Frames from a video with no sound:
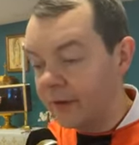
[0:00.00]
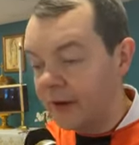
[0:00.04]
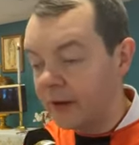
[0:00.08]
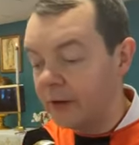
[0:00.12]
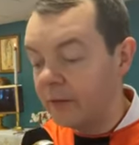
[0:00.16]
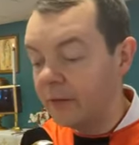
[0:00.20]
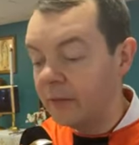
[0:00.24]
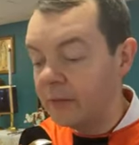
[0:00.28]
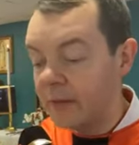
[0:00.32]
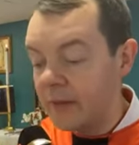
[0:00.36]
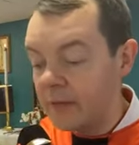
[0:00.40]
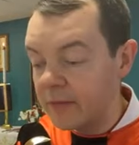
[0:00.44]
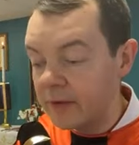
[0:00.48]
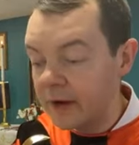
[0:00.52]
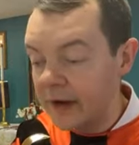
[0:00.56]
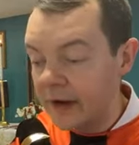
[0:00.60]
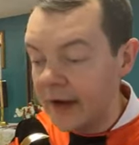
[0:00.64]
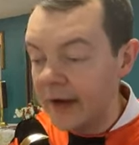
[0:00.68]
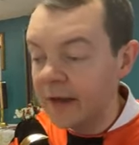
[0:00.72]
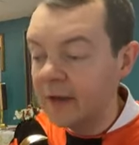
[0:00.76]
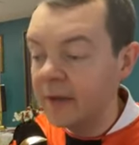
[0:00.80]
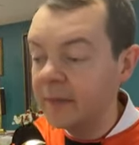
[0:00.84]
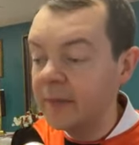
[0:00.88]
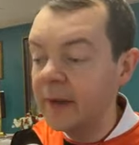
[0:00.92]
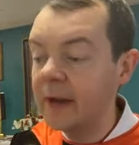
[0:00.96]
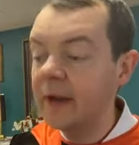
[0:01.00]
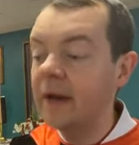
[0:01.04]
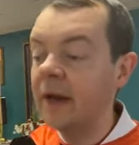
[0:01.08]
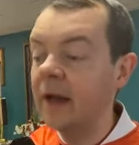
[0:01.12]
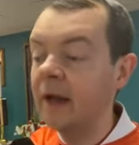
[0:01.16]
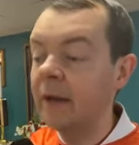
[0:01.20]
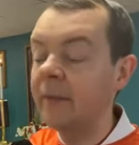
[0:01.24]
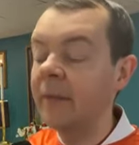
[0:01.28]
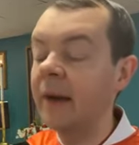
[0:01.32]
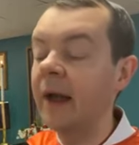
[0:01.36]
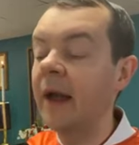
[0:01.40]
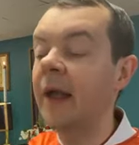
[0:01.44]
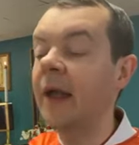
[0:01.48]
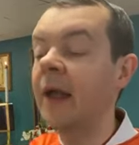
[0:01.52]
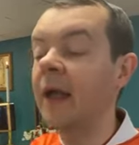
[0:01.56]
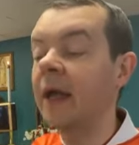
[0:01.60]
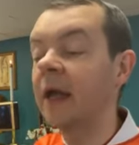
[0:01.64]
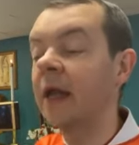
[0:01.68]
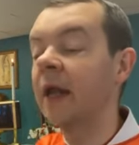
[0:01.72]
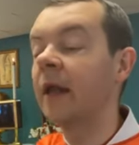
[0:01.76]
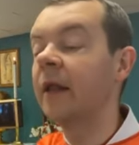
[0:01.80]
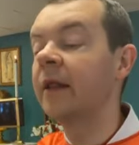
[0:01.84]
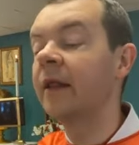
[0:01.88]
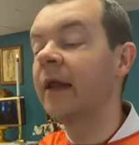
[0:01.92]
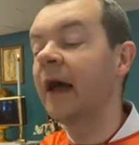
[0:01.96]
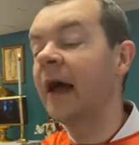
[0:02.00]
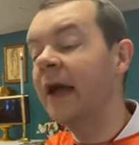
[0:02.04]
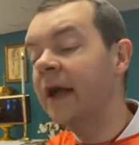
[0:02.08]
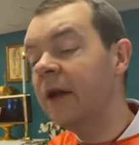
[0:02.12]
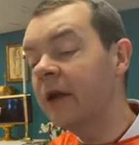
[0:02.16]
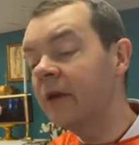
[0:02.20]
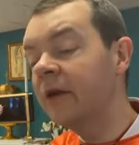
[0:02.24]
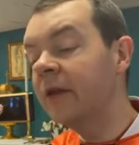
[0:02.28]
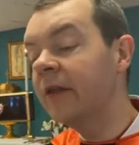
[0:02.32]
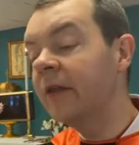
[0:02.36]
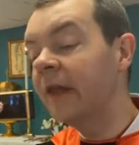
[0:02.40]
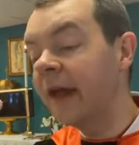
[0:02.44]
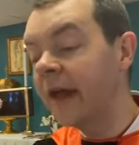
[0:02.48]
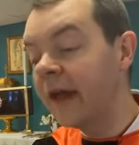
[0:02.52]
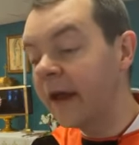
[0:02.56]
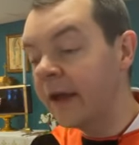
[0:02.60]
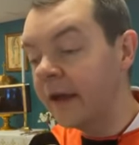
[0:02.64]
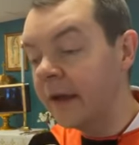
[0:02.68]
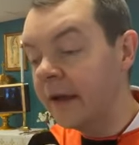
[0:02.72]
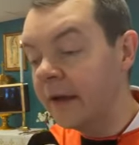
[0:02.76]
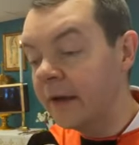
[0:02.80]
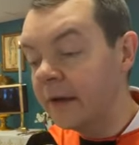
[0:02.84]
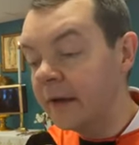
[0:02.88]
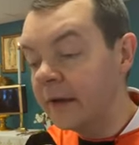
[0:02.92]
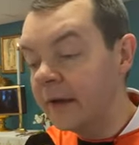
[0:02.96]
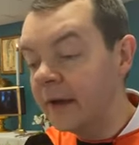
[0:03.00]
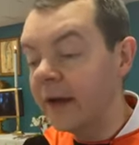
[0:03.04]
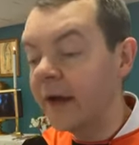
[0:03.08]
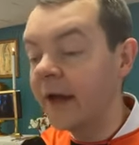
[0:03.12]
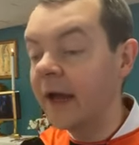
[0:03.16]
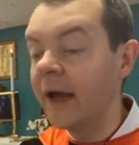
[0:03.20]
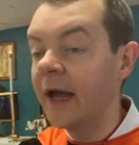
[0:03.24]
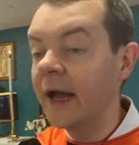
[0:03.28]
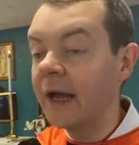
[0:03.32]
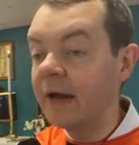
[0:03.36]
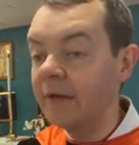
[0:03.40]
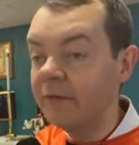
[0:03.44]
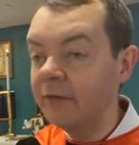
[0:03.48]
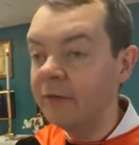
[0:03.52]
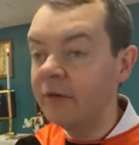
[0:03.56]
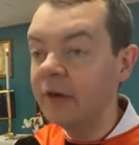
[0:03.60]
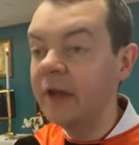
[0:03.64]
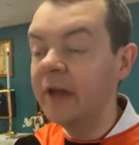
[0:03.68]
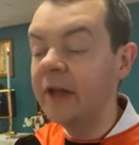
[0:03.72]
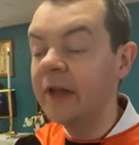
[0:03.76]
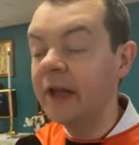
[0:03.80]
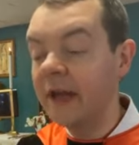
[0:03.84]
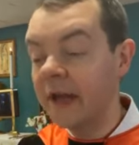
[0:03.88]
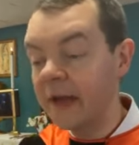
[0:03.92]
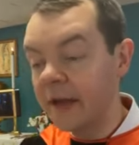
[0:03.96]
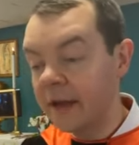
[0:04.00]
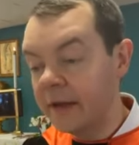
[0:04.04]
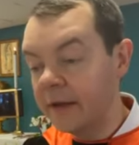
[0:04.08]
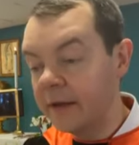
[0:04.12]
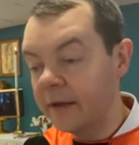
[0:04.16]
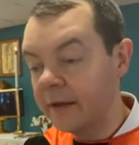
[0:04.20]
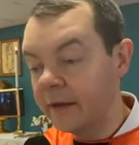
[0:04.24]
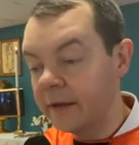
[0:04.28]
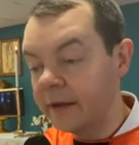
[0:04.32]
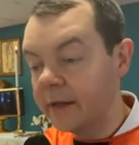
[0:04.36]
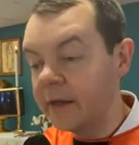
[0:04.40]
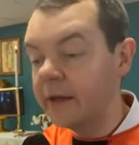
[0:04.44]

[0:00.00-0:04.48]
Well, remember, I spend my entire day, every day,